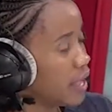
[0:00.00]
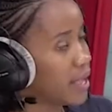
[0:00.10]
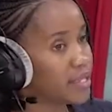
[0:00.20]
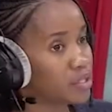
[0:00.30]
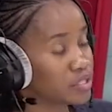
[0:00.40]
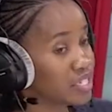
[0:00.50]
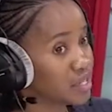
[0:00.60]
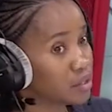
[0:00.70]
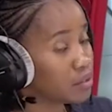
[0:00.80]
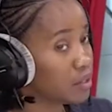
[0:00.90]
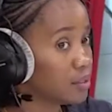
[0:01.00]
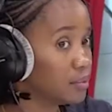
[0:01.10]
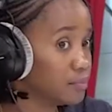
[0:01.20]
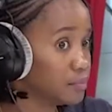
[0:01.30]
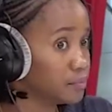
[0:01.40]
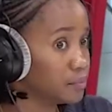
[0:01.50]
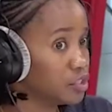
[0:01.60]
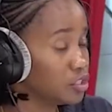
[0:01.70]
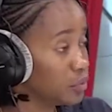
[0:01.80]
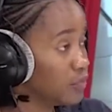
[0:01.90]
I don't take
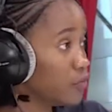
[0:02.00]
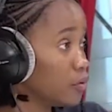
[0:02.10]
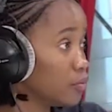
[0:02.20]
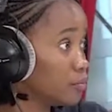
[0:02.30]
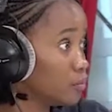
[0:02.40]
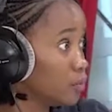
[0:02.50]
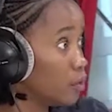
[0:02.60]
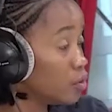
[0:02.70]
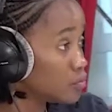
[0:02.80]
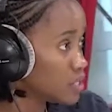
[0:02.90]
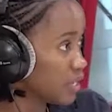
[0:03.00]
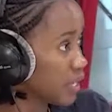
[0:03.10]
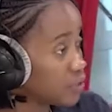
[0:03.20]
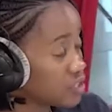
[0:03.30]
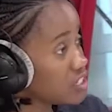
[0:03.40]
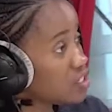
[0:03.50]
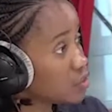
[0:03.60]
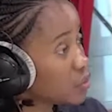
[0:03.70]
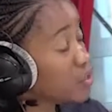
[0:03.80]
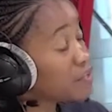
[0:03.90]
children from homes. Like, mm-hmm. I don't take
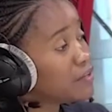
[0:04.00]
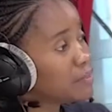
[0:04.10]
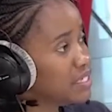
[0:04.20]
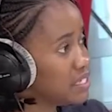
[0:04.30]
children with families.